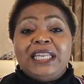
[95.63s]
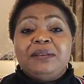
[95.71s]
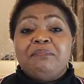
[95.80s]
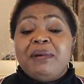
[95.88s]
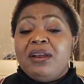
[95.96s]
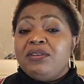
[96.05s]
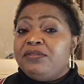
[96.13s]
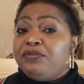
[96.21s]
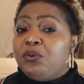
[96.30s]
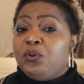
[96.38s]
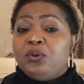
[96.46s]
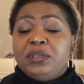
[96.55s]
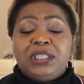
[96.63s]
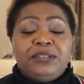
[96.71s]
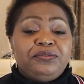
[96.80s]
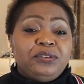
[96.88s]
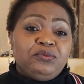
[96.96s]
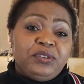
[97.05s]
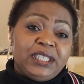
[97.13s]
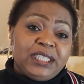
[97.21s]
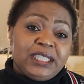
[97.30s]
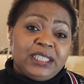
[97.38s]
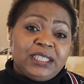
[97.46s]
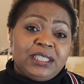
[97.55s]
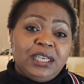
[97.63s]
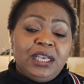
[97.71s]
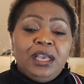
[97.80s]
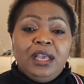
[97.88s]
getting married for different reasons